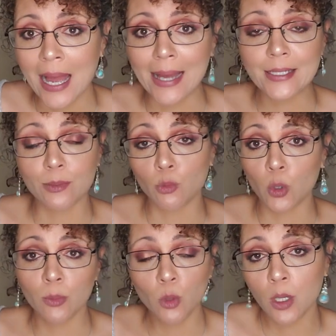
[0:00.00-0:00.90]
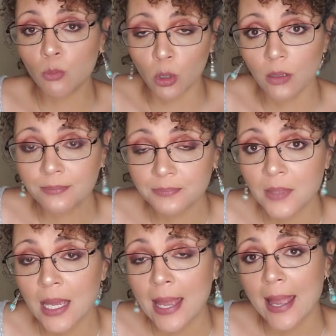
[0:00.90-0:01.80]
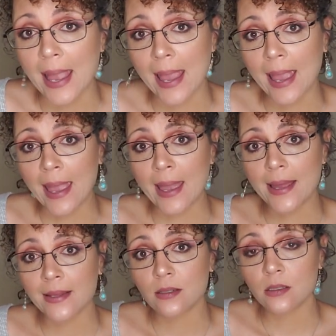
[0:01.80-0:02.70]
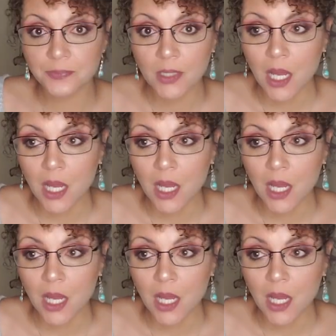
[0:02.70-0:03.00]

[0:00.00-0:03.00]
I did more and more and more. And